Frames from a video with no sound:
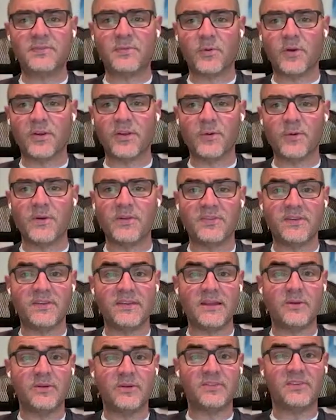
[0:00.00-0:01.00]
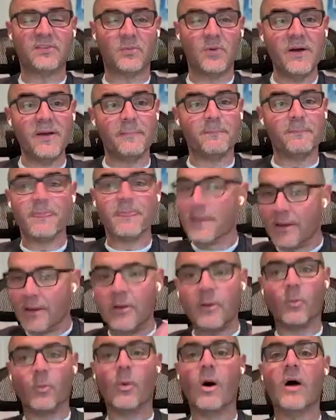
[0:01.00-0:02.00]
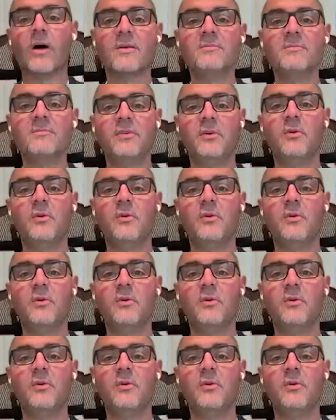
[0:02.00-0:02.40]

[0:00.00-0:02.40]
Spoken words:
6'4" USC, now he's 6'1". Welcome